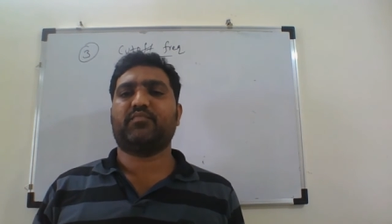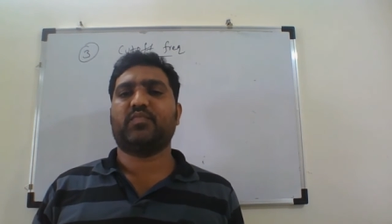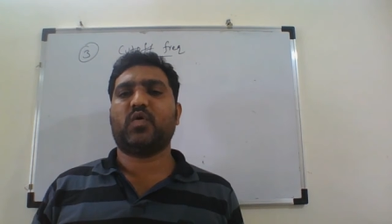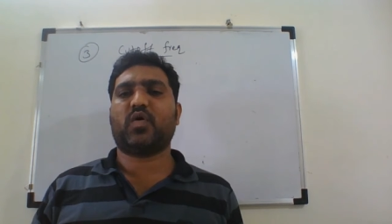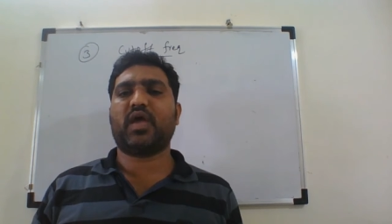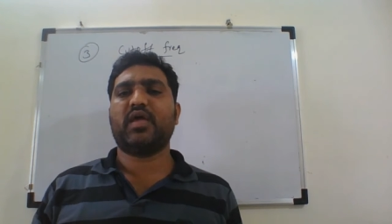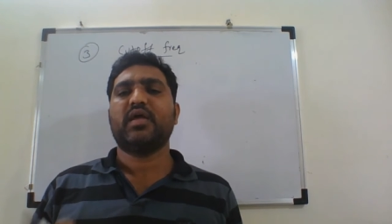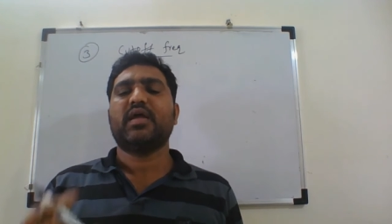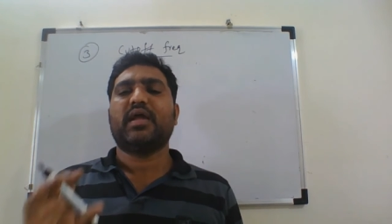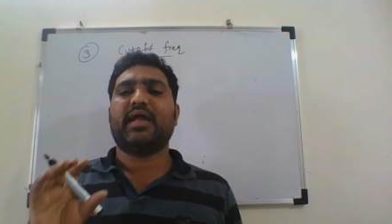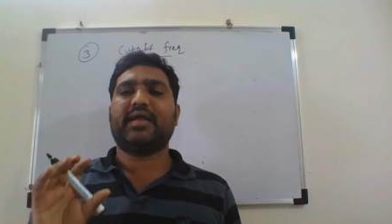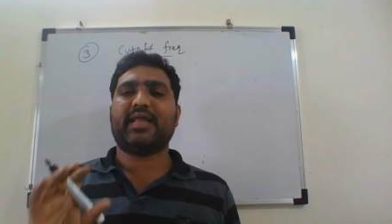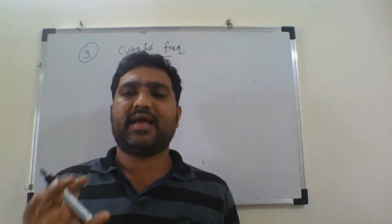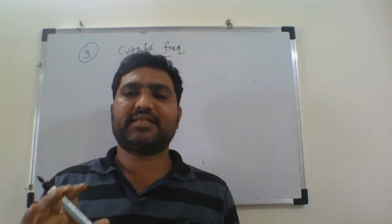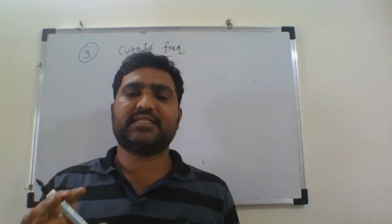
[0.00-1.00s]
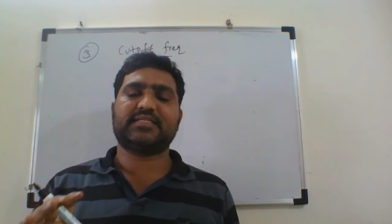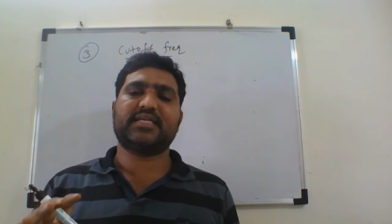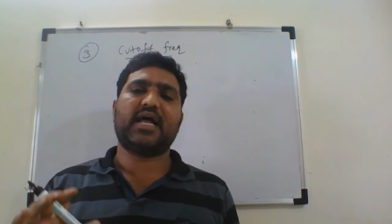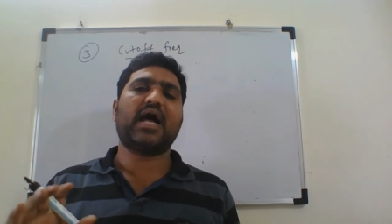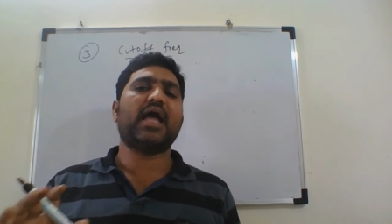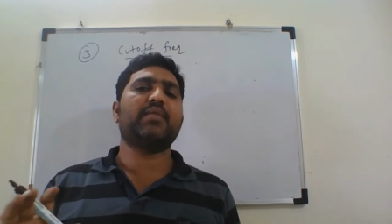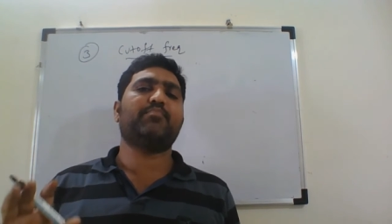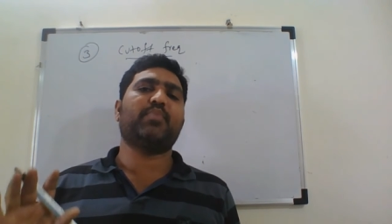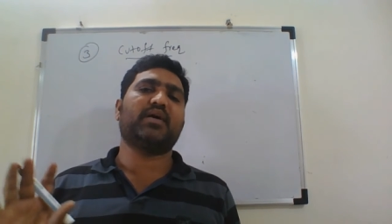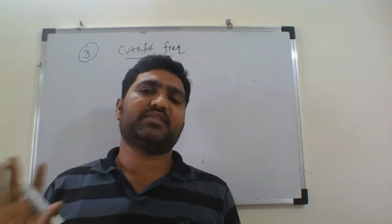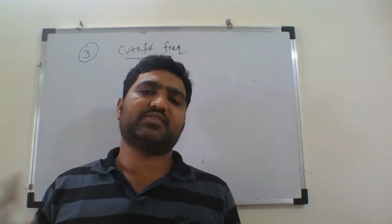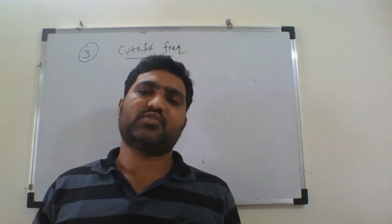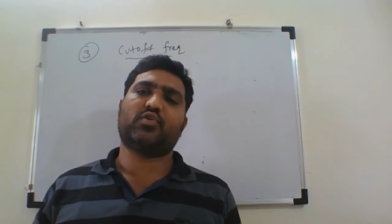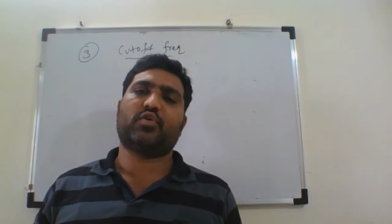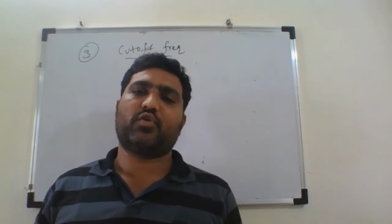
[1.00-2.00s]
Okay, it acts as a high pass
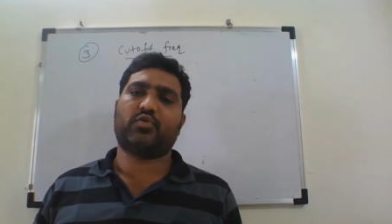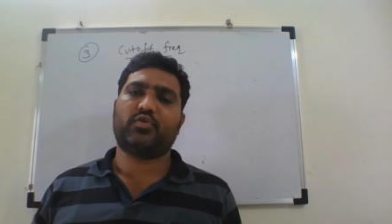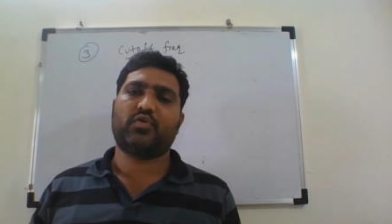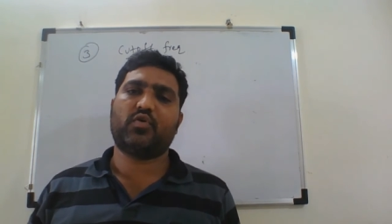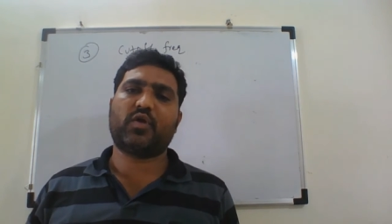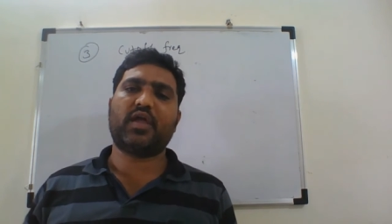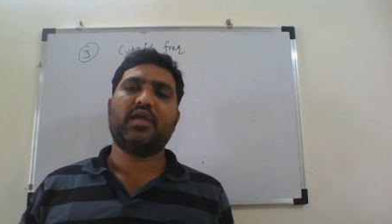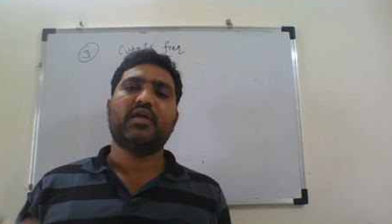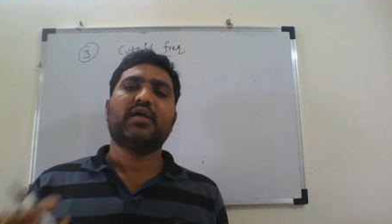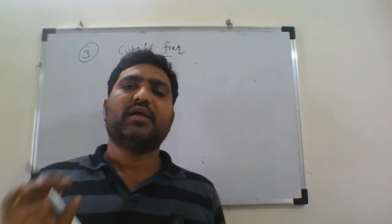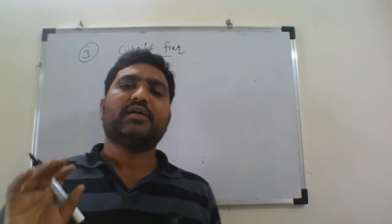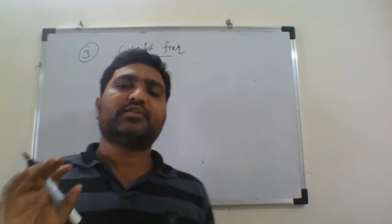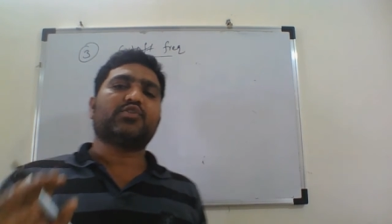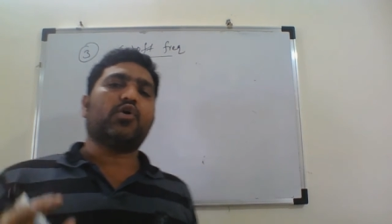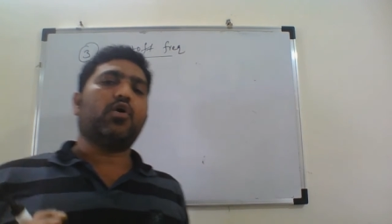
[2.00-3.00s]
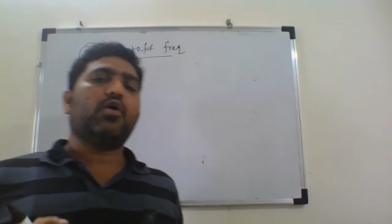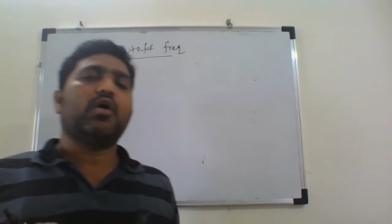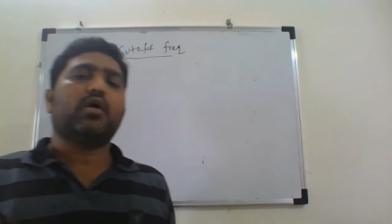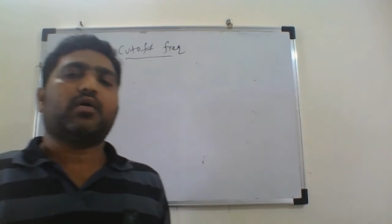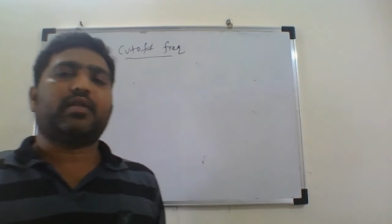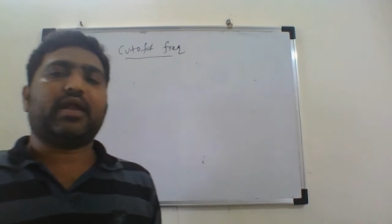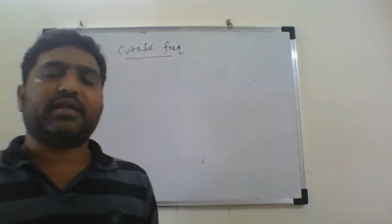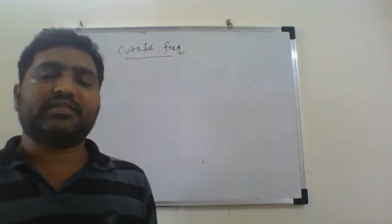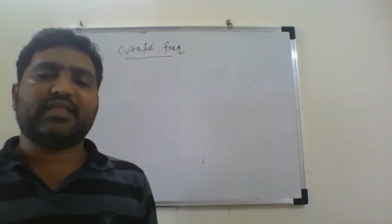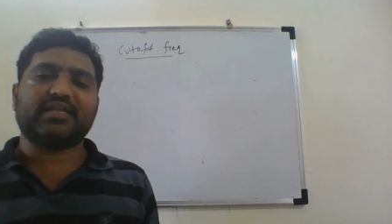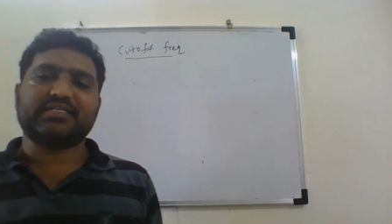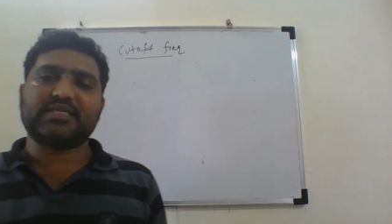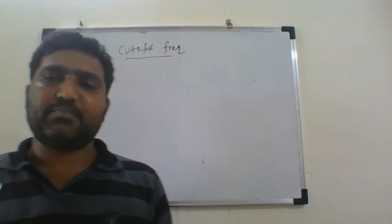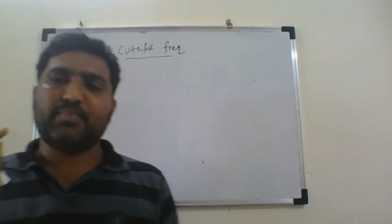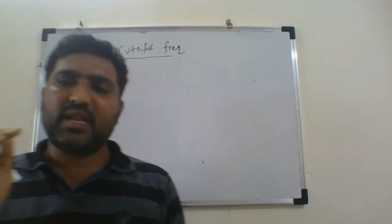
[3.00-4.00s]
circuit. Okay, so right, there
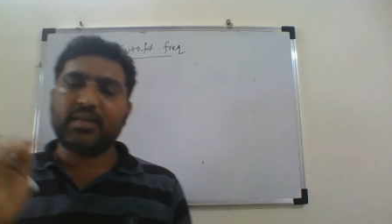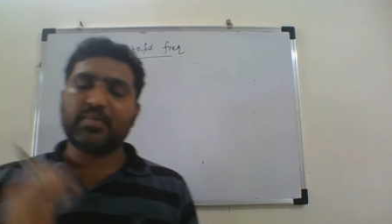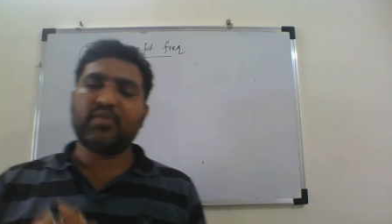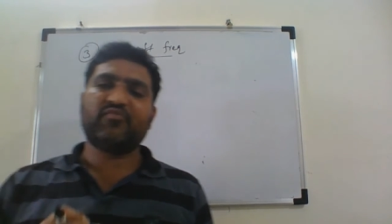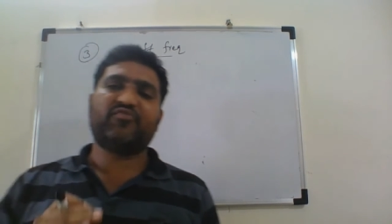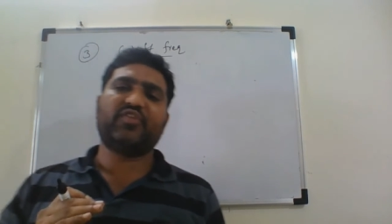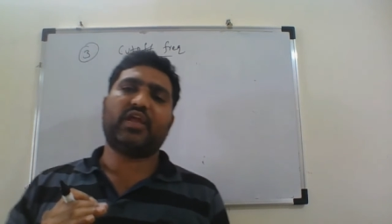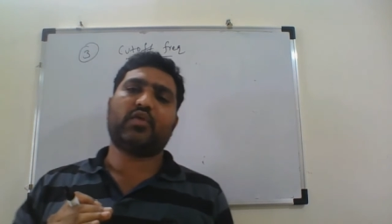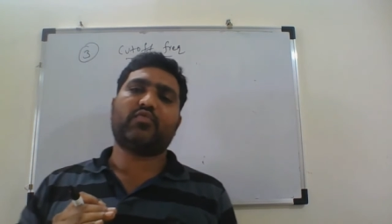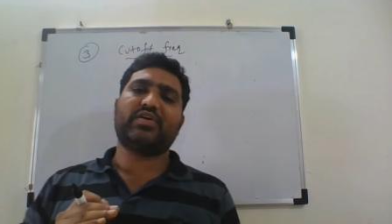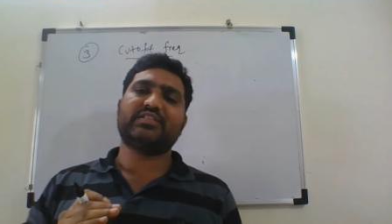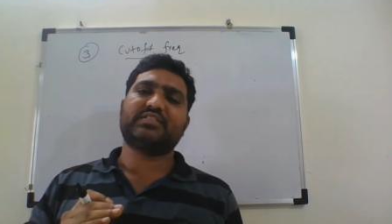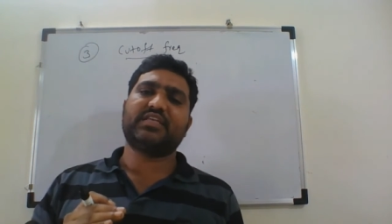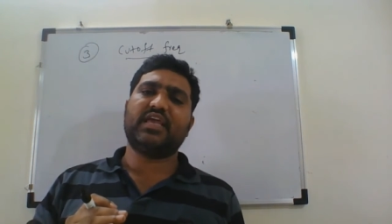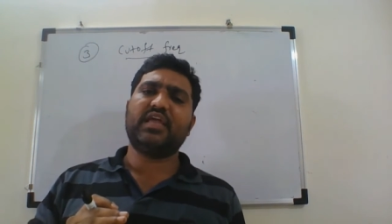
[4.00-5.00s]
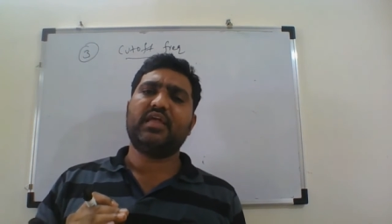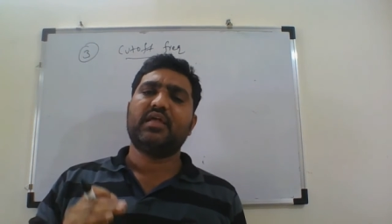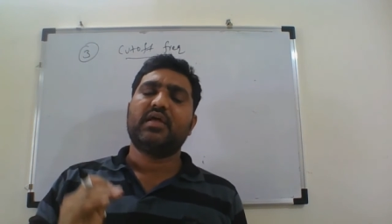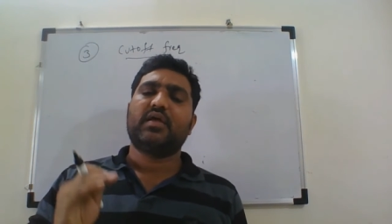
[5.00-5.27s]
is a minimum frequency